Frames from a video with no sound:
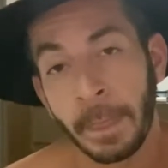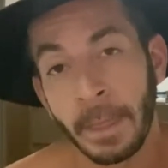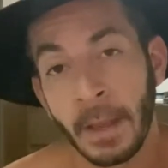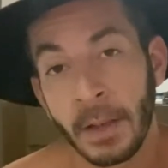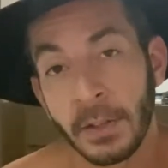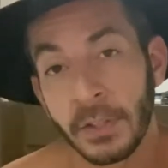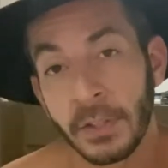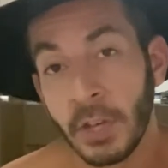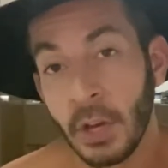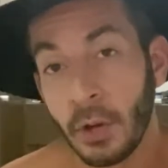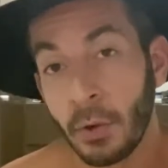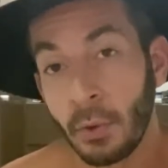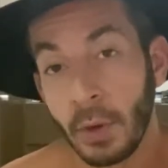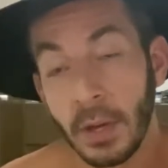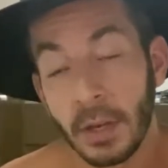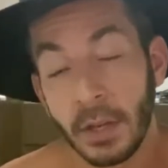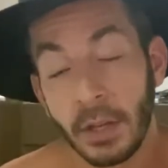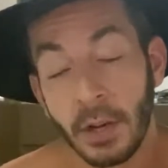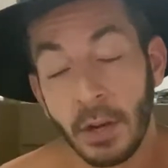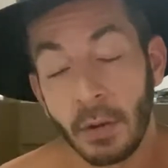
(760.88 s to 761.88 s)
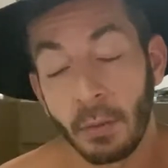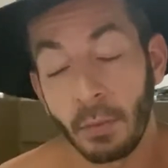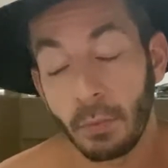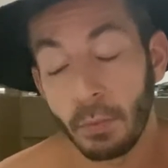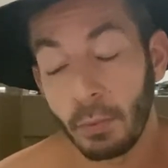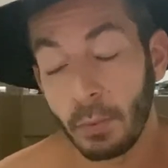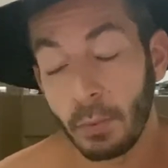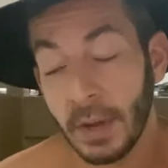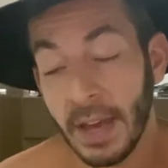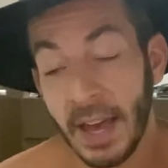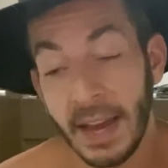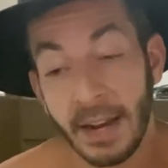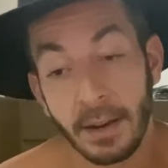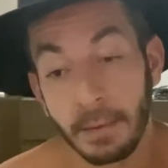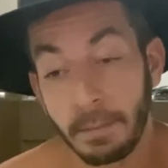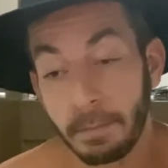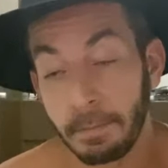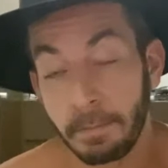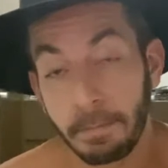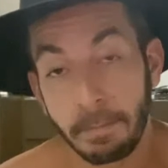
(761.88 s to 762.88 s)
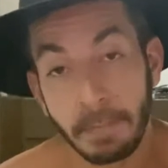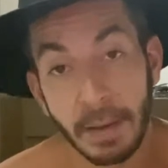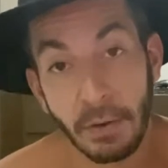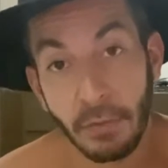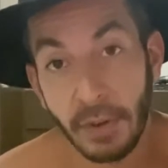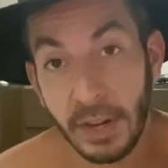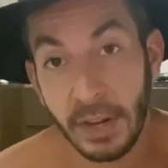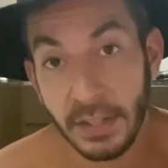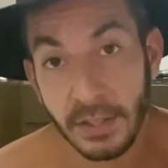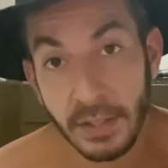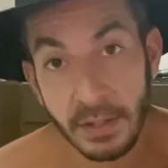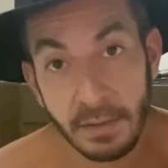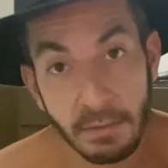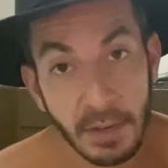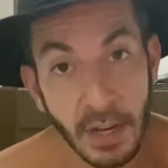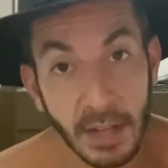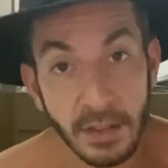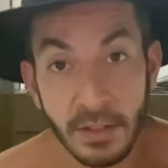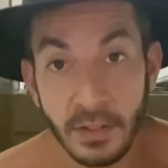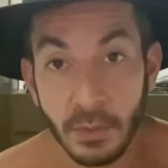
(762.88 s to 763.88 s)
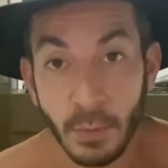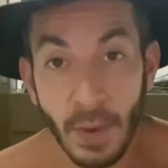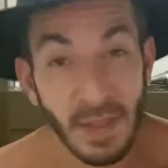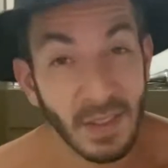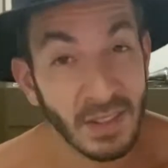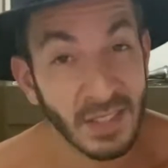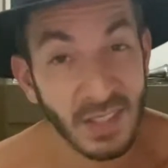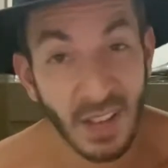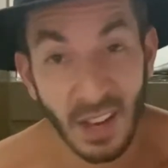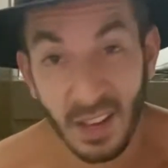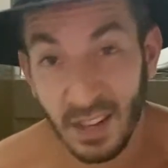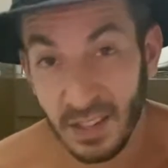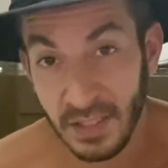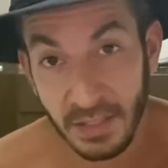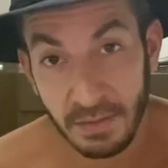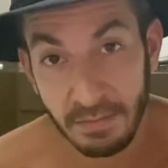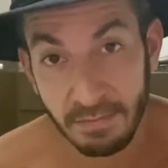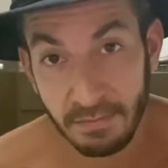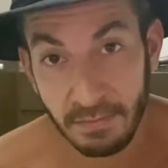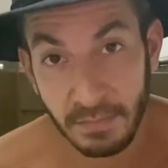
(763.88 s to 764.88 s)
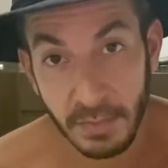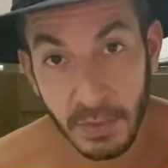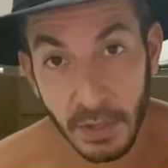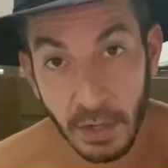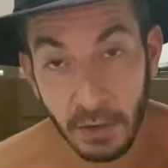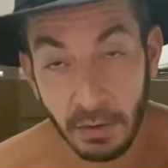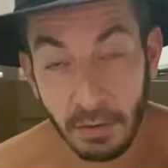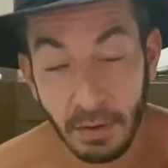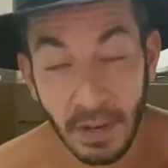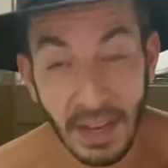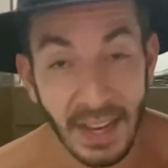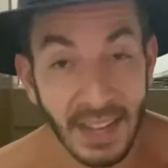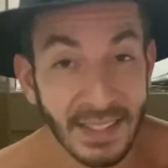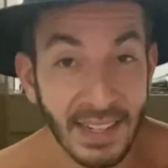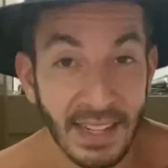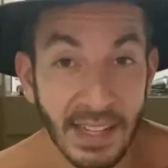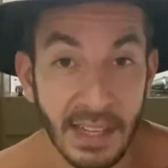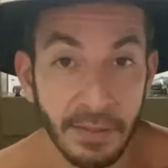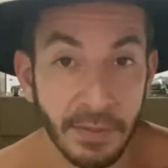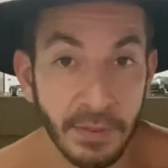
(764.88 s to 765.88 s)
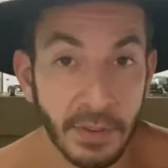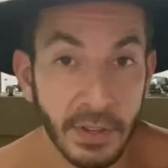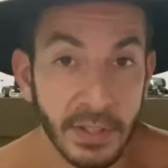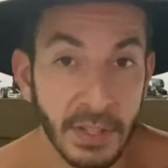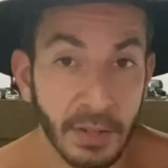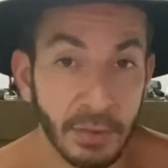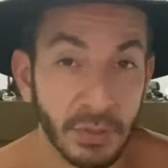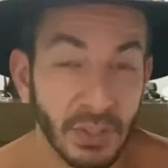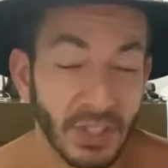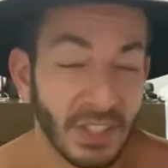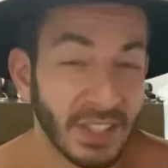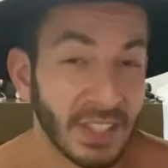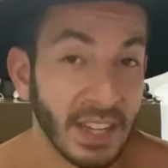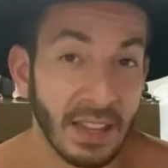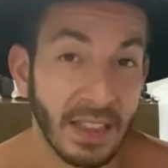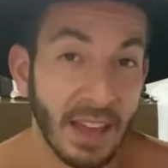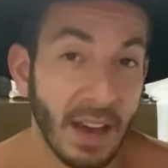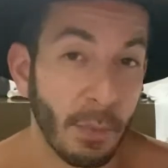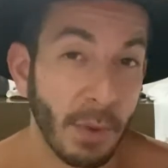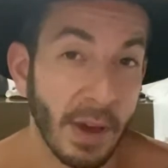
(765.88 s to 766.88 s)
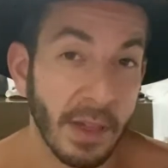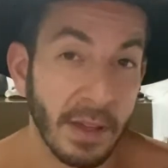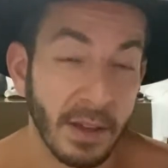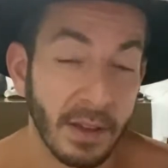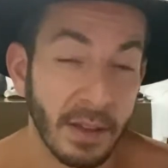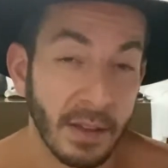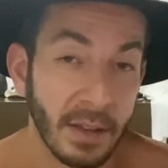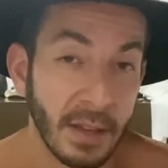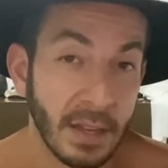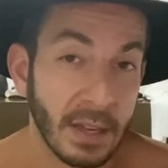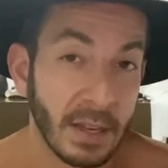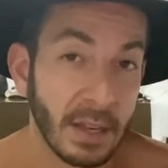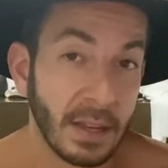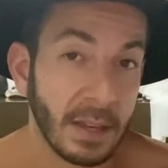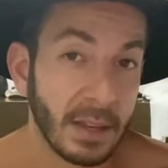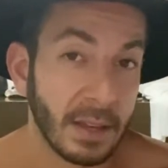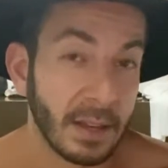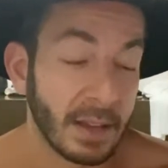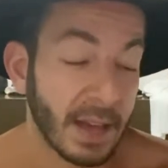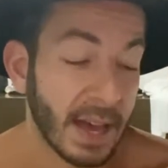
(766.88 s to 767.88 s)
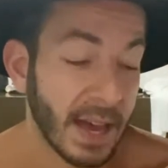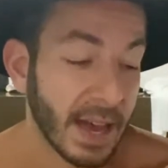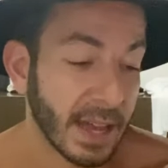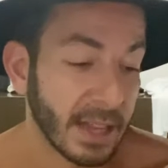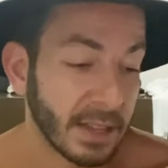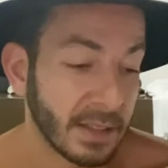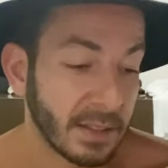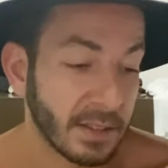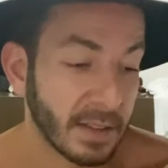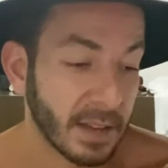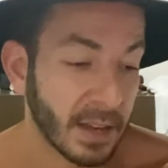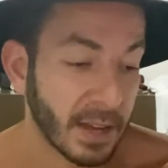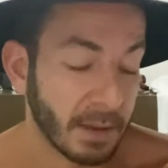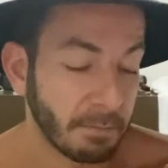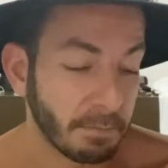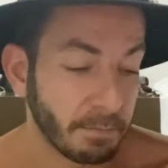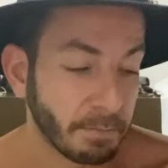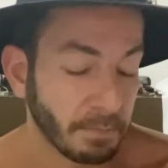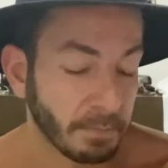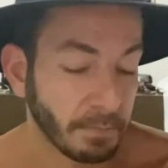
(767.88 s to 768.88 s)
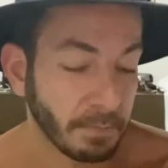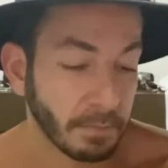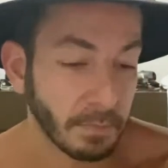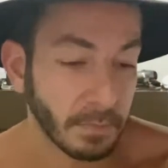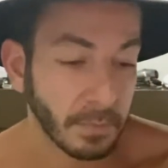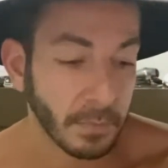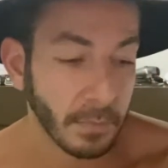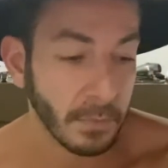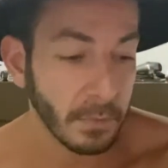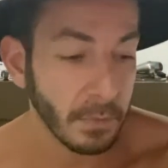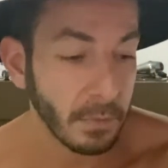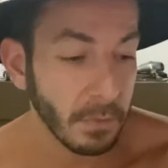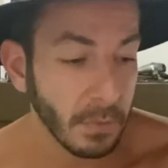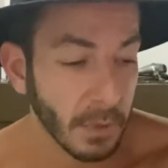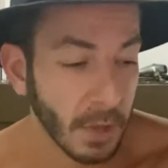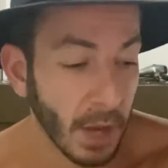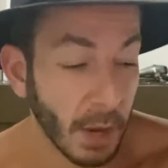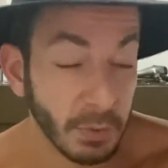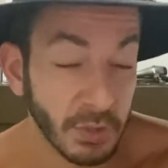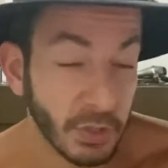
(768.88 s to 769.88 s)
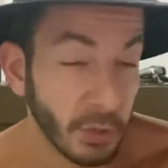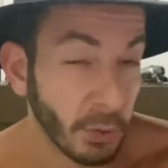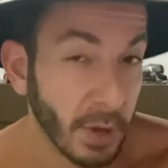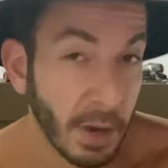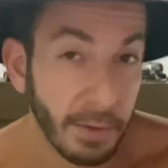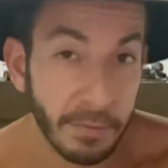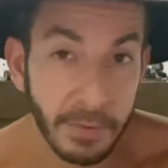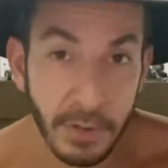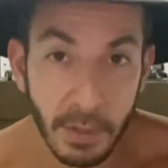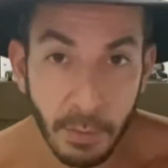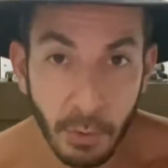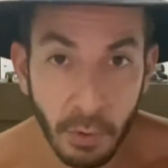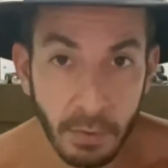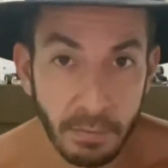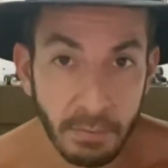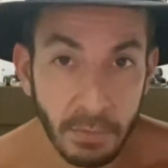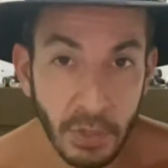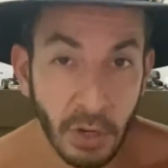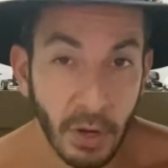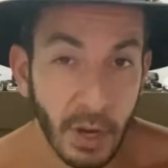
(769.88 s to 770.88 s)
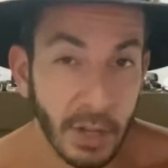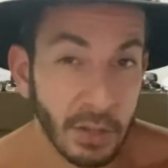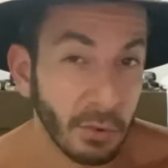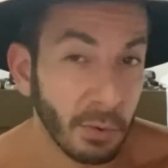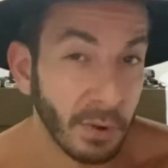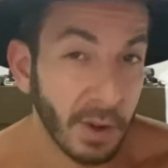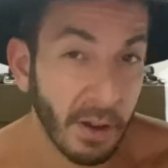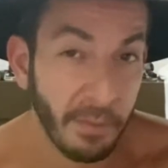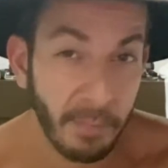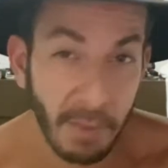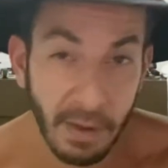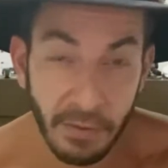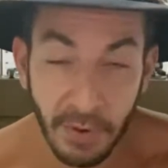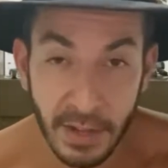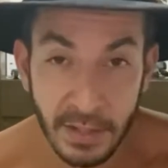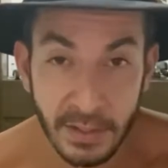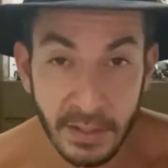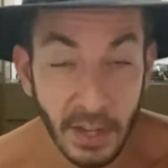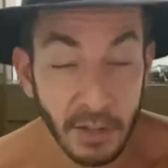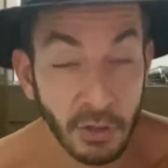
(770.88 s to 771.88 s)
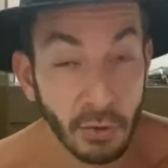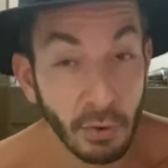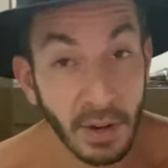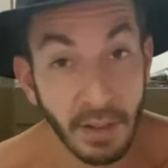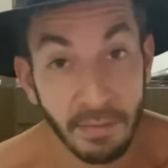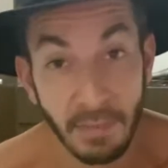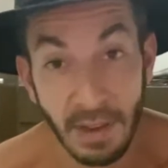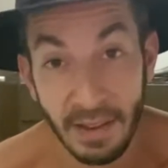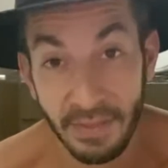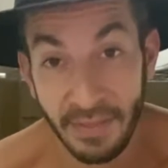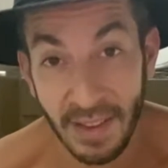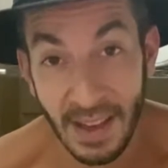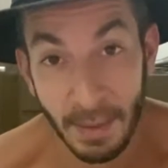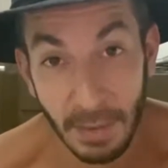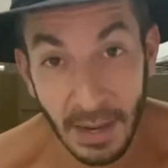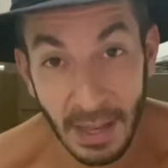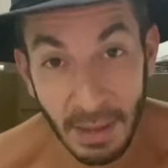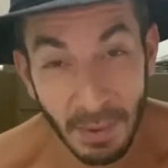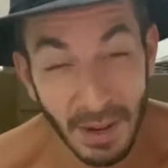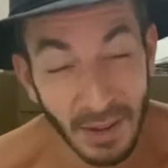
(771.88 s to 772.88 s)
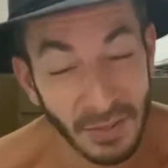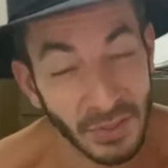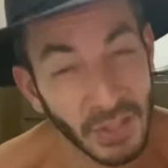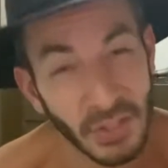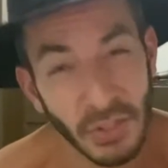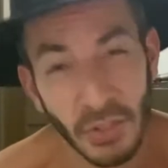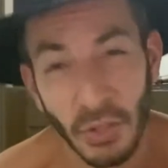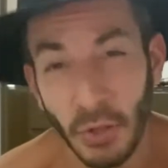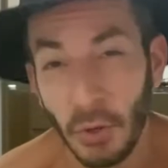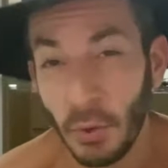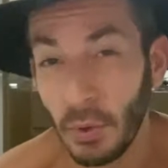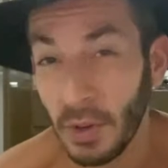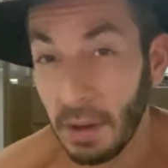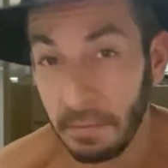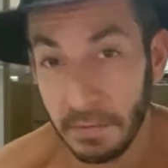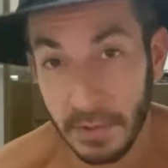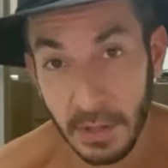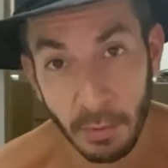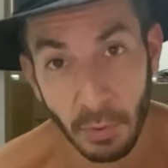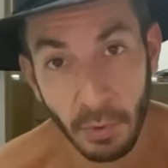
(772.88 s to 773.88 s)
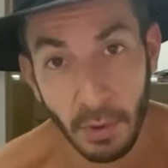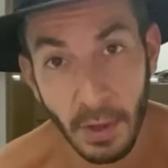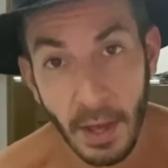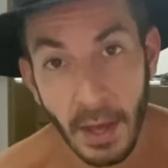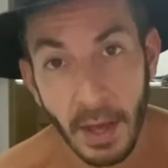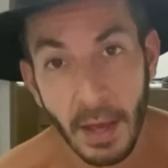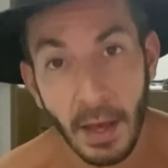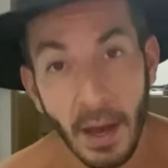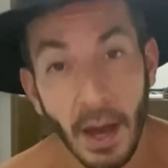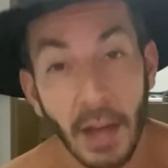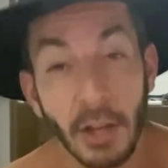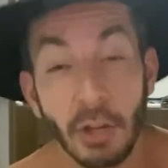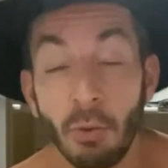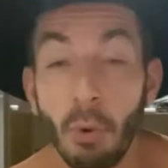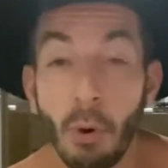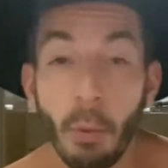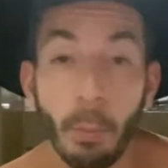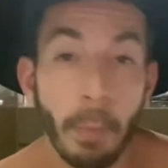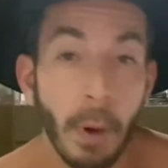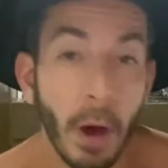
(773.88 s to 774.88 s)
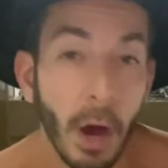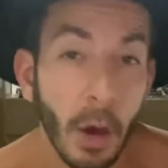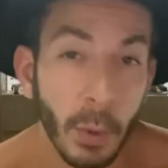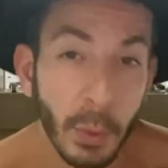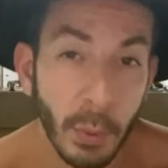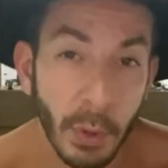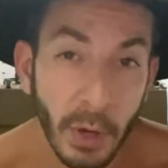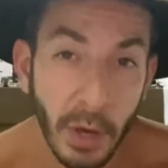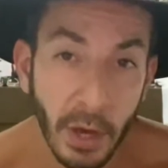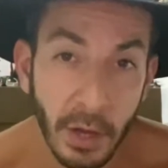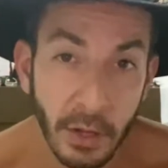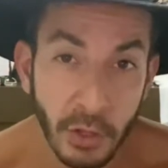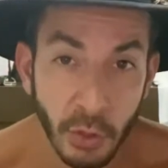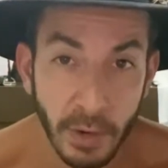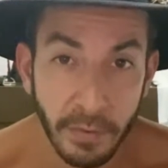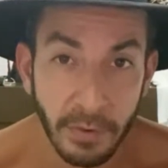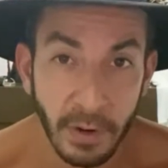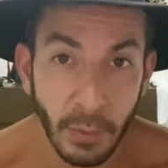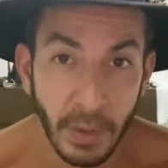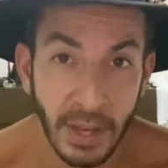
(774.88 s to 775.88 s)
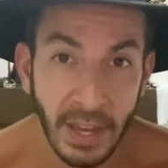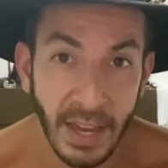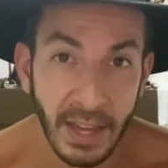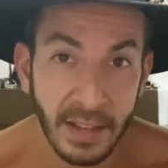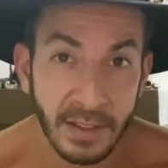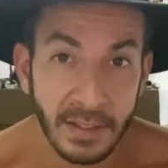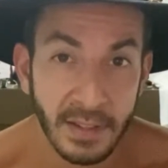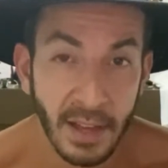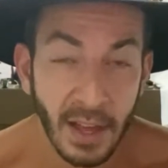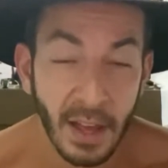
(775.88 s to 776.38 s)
So, you know, again, big reason London's weather sucks. So I had to leave because I was just sick of that weather. And um, I was too comfortable. You know, I do love my friends, I do love my family, but I was just too comfortable. I knew what bar we were going to every weekend.